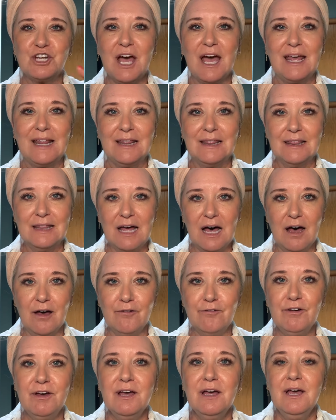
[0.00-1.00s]
I
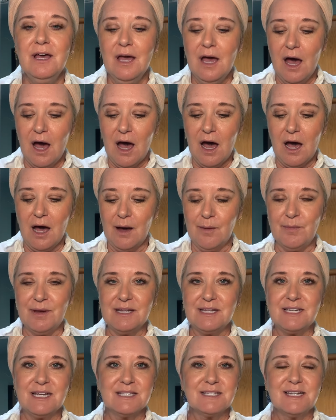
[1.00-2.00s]
love.
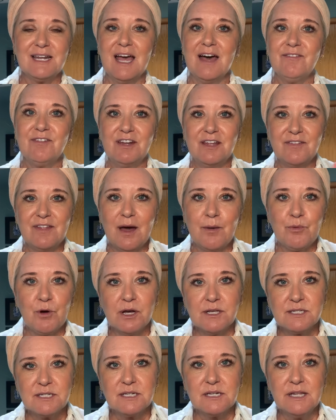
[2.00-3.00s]
It doesn't have any of that
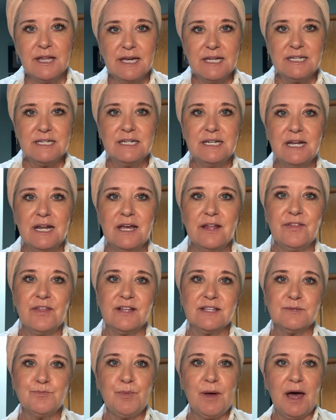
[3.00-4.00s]
prostaglandin in it.
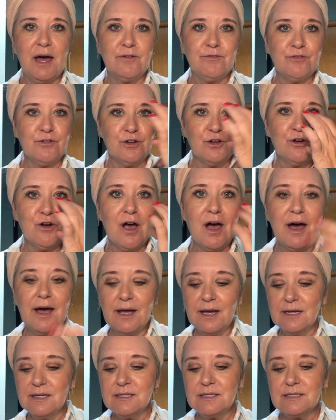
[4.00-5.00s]
That's bad for your
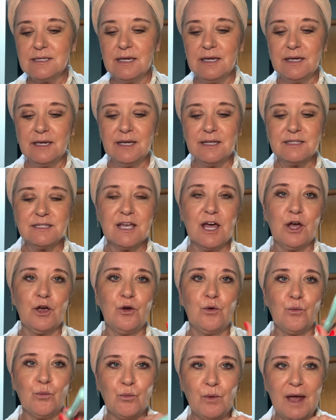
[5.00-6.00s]
eyes. It's a
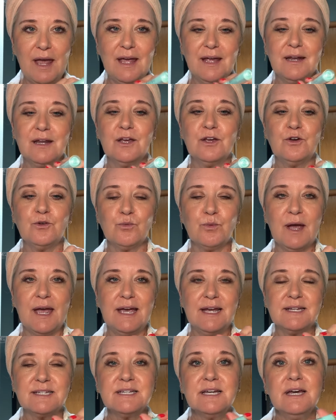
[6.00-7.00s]
great,
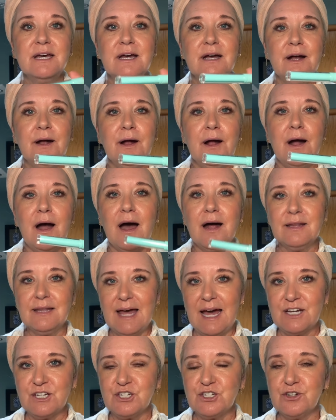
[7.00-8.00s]
great
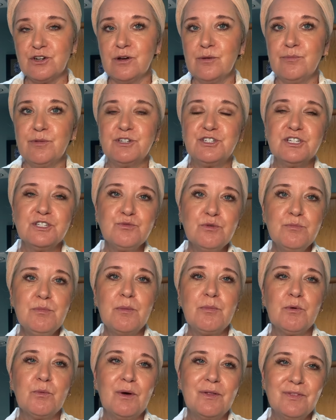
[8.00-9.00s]
lash serum. But just
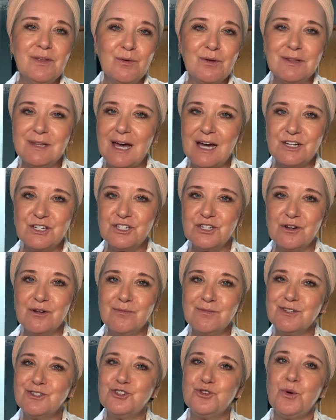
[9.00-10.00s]
remember, one thing with lash
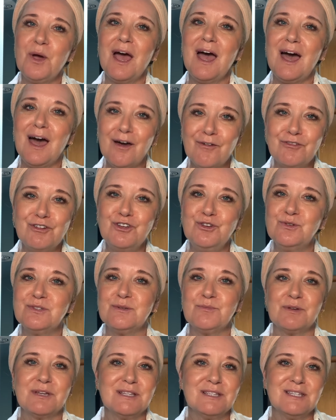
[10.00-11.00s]
serums is you have to use
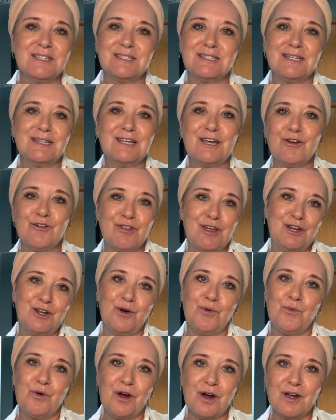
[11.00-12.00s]
them consistently or they
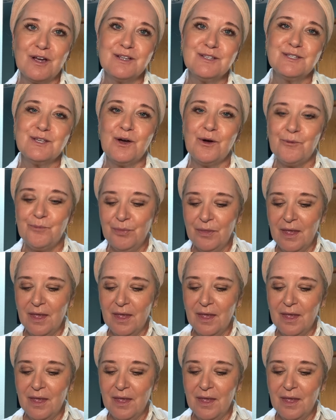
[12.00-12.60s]
don't work. So